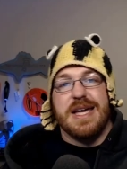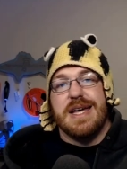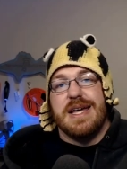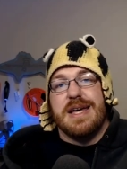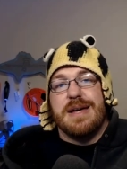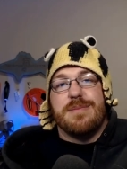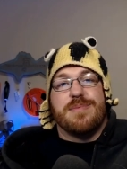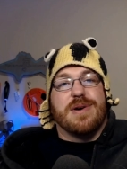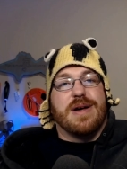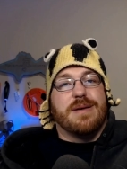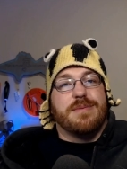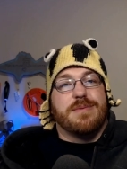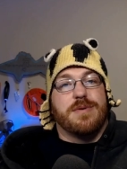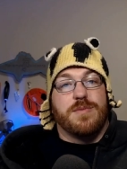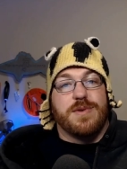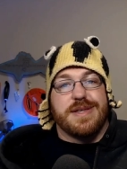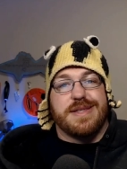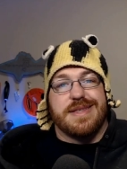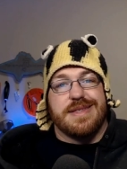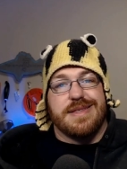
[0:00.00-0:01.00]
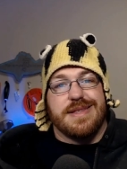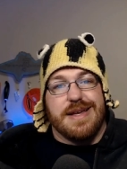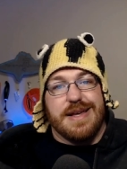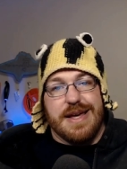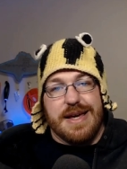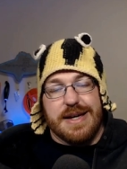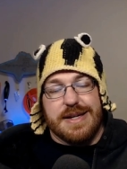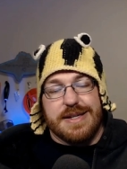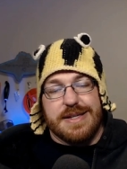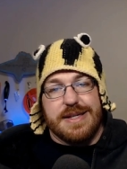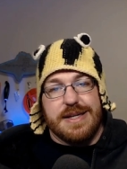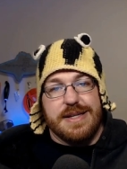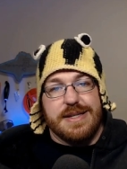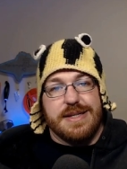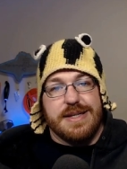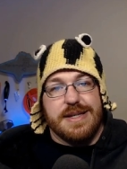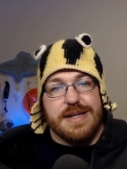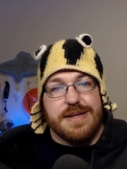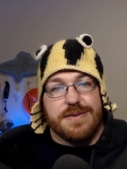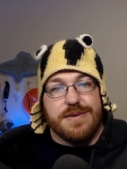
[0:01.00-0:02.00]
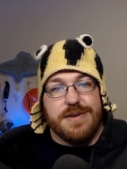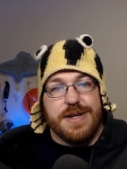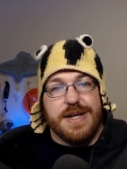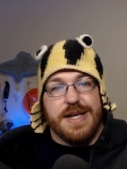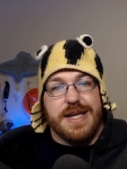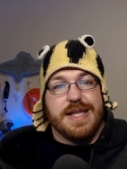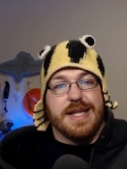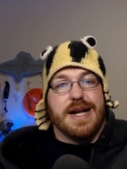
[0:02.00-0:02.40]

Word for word: Problem with XTC 3D